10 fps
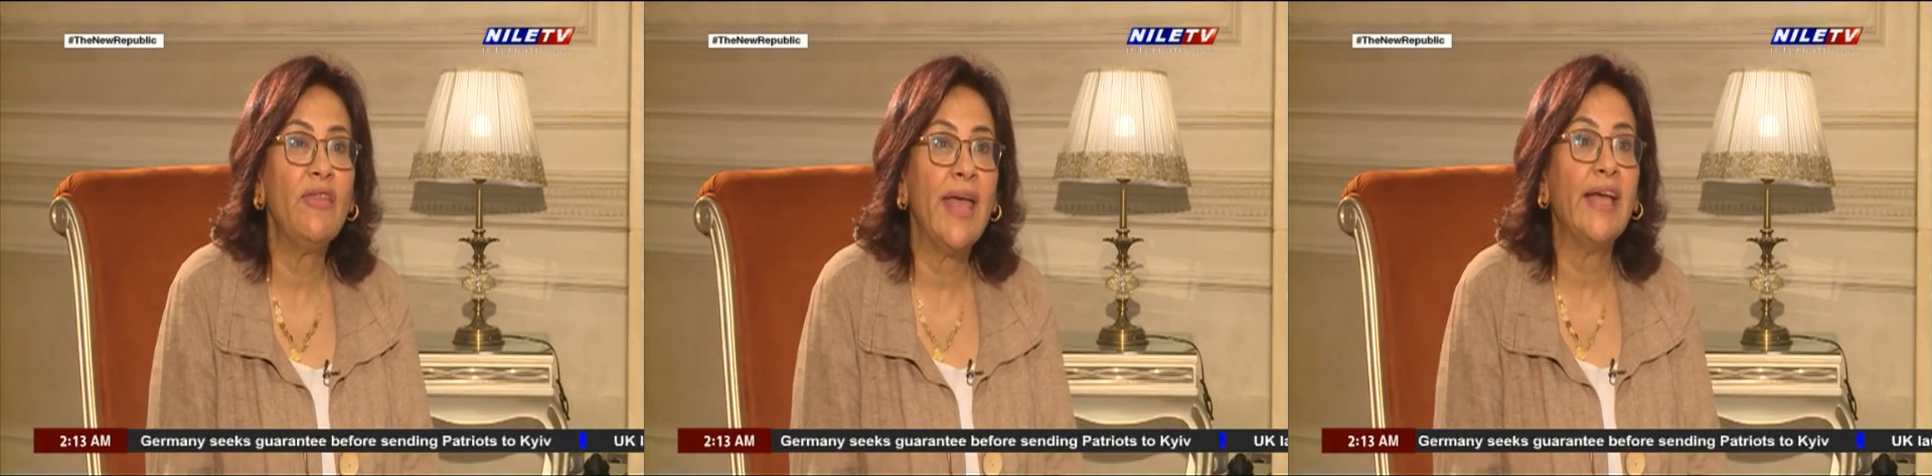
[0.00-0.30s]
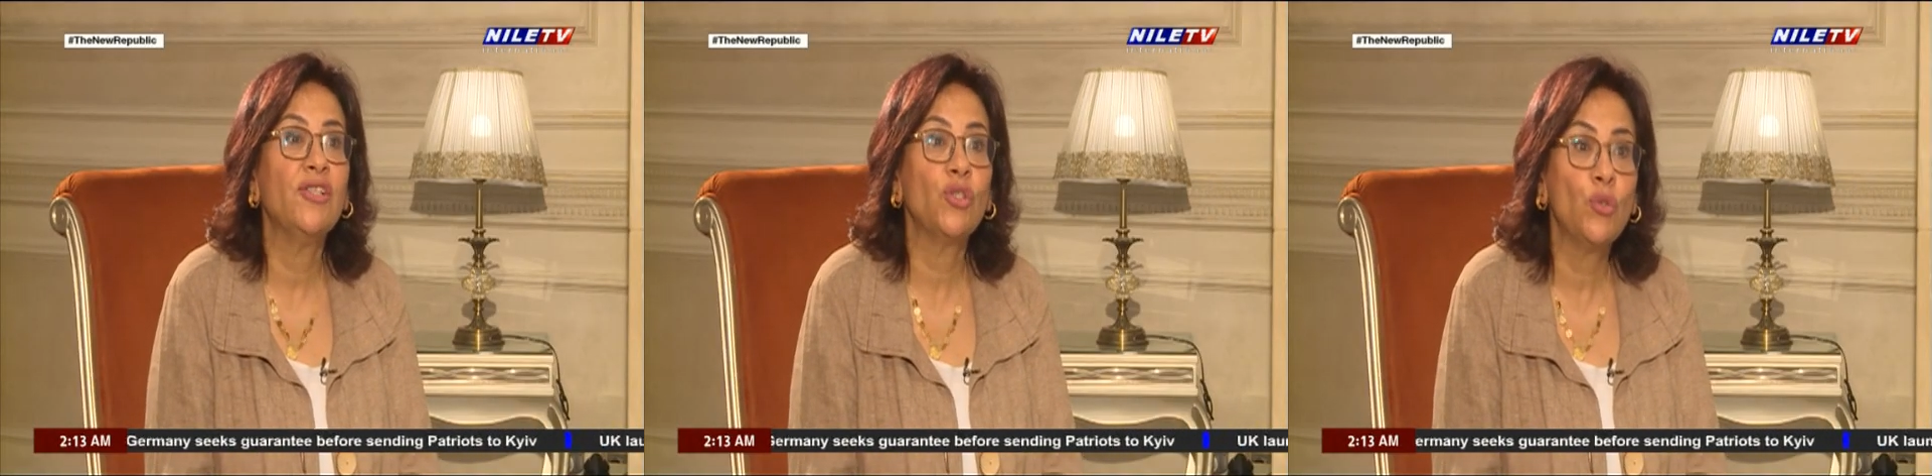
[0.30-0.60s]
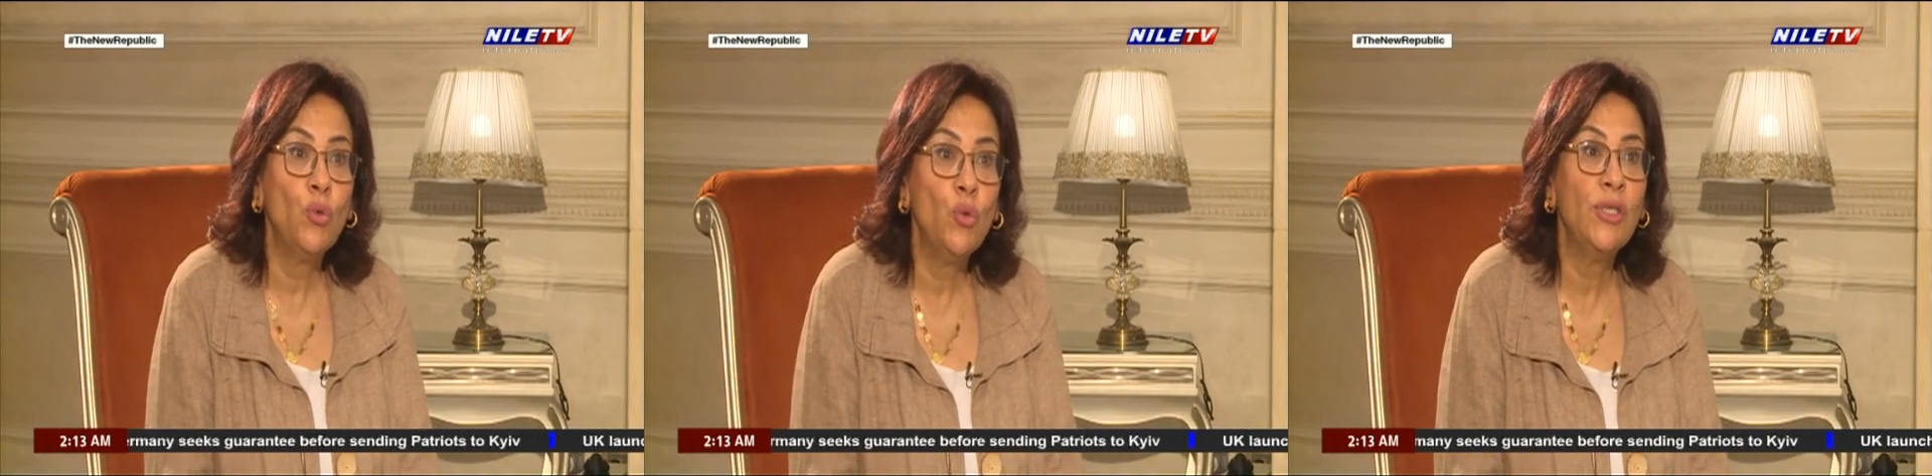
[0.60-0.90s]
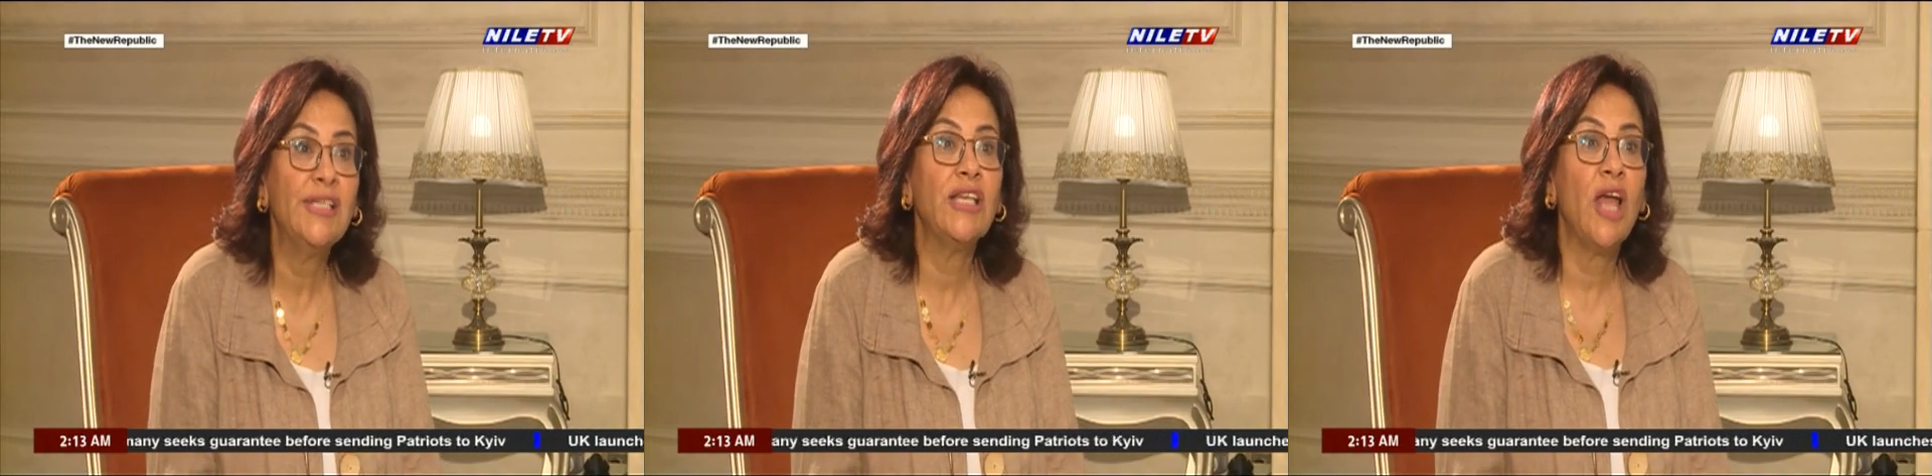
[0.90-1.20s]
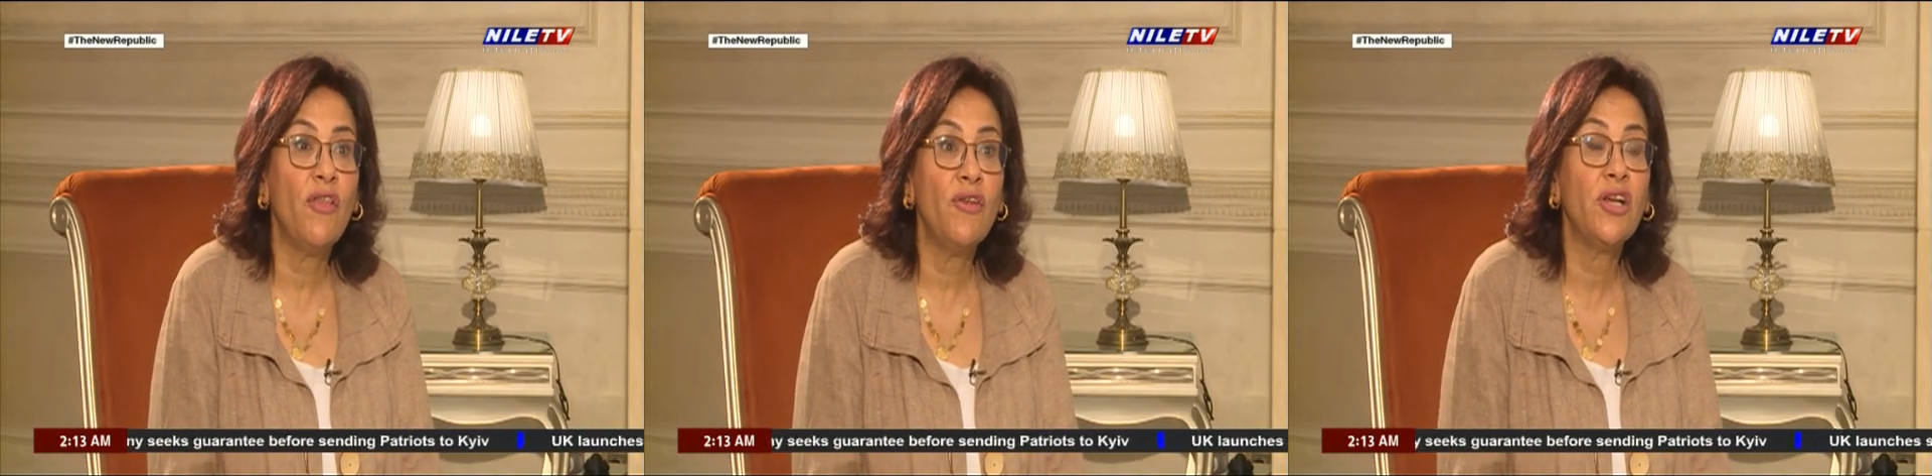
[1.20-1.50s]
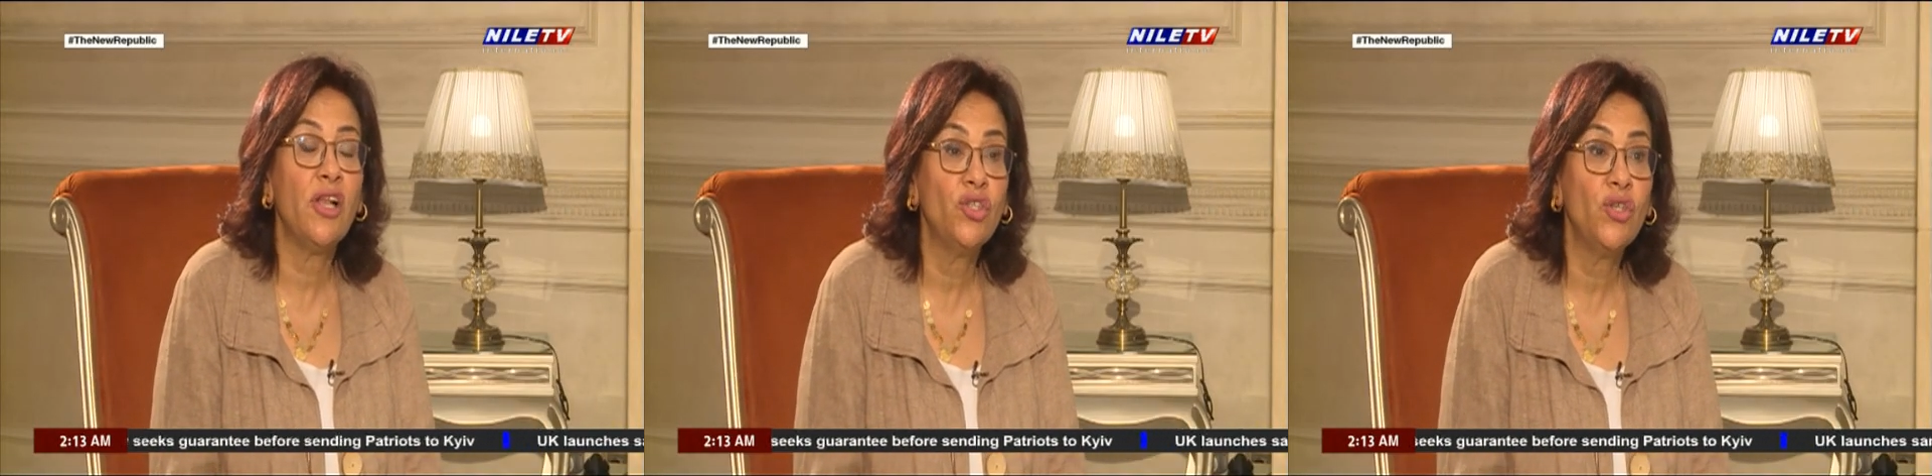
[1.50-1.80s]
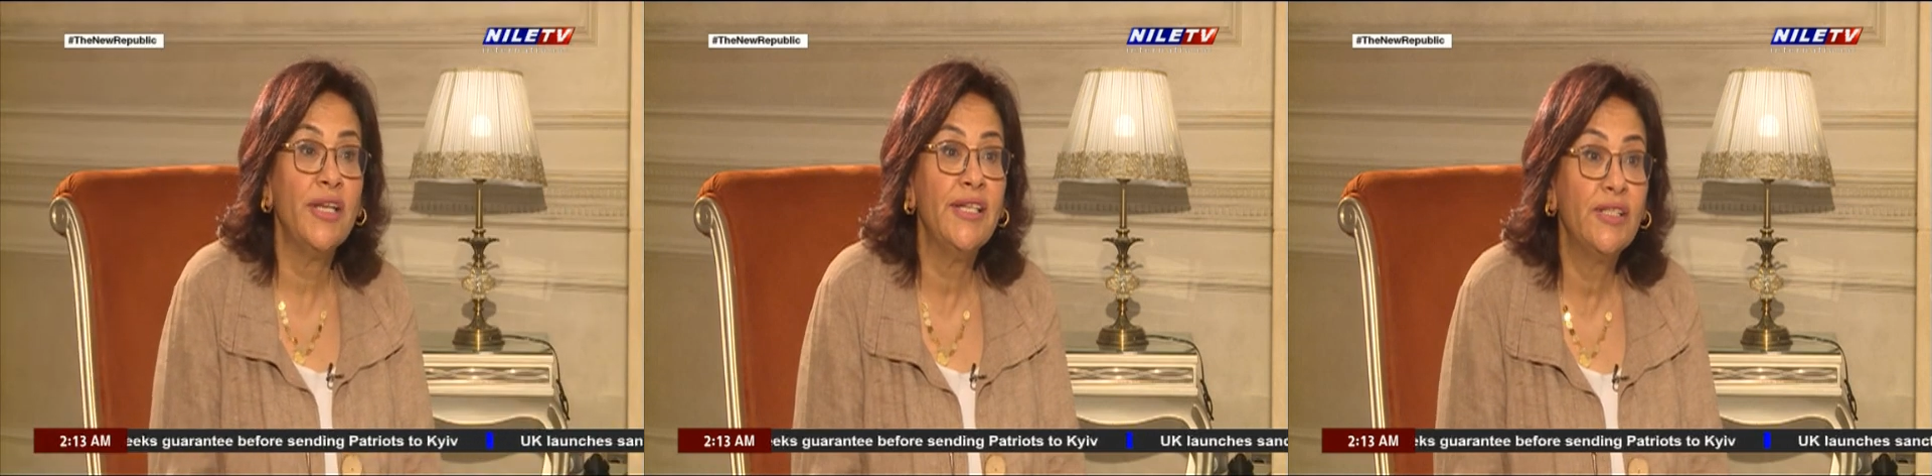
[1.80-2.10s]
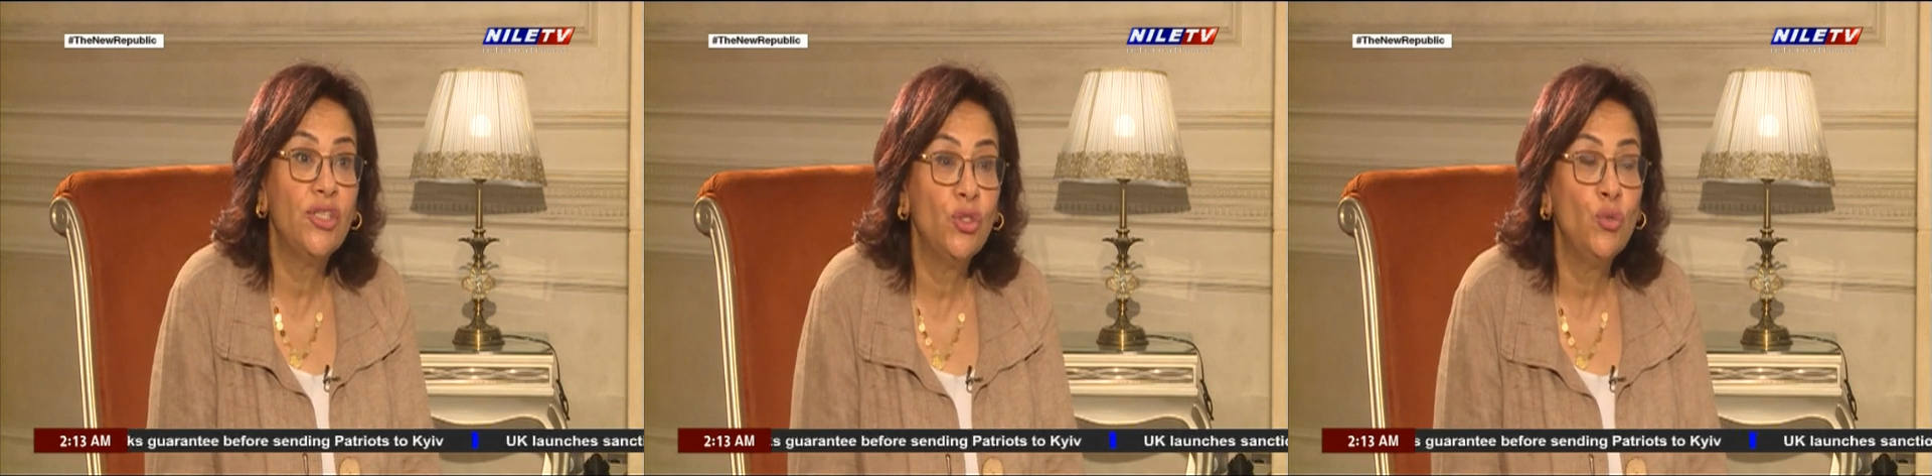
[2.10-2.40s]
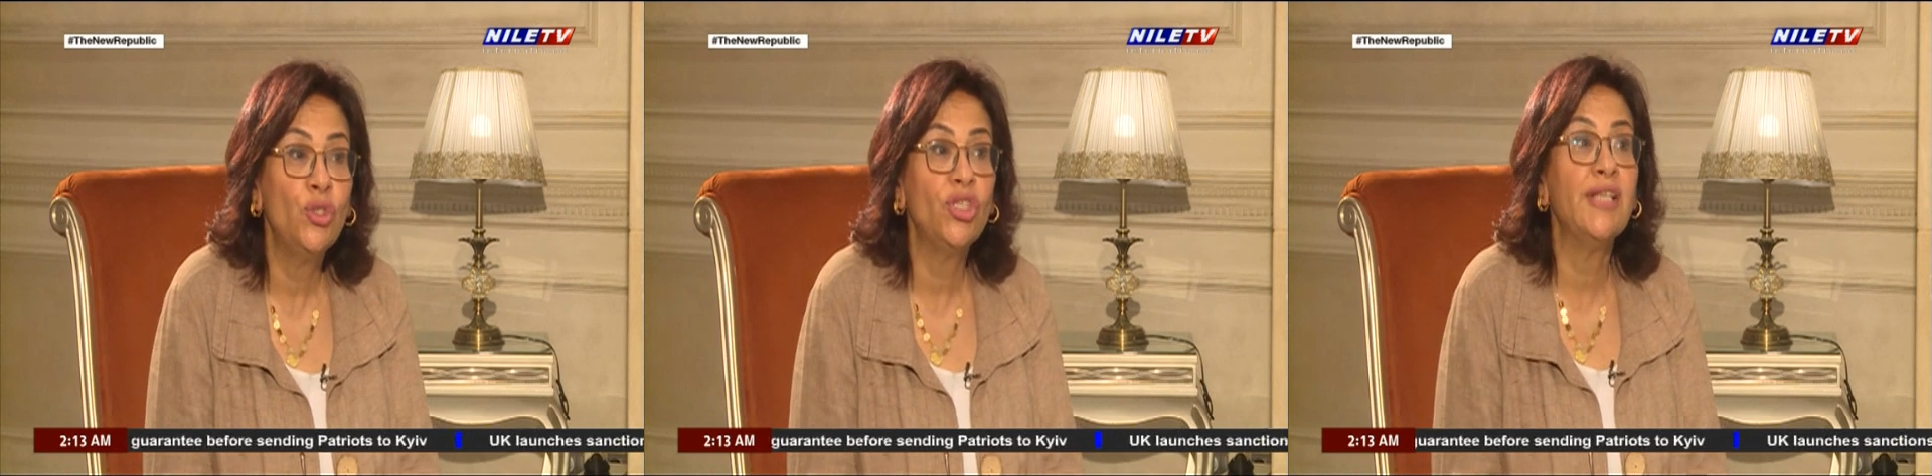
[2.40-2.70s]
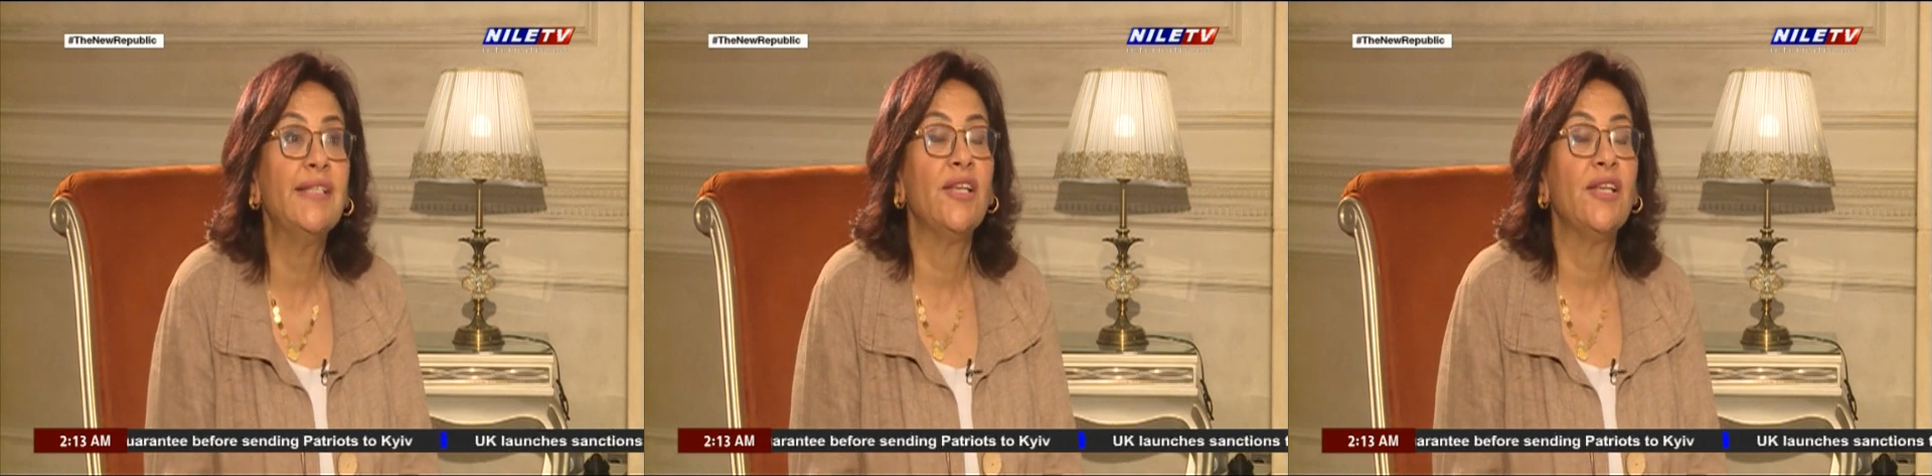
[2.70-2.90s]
that schools and other cultural institutions,